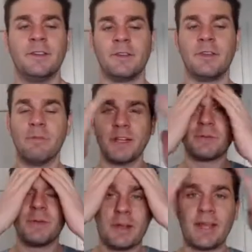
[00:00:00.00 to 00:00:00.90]
So you
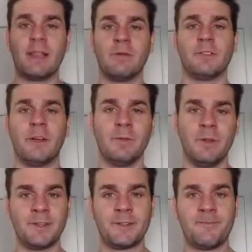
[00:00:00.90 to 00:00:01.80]
must be in a calorie
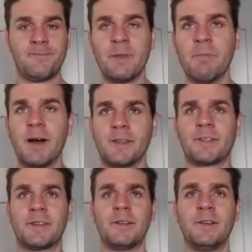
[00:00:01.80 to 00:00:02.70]
surplus.
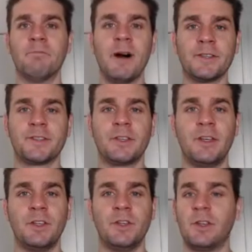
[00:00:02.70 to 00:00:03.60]
Must.
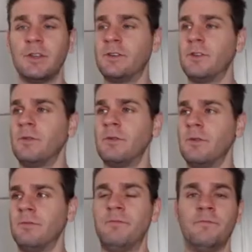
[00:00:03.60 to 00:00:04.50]
You can do,
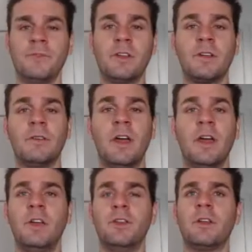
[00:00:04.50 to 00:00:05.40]
you can
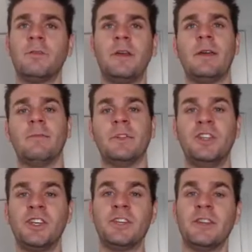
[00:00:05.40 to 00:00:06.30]
be a
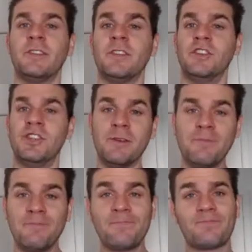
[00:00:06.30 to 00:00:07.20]
magician in the
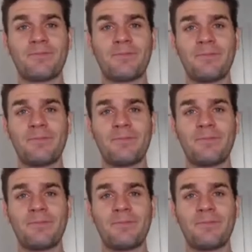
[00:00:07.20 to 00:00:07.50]
gym.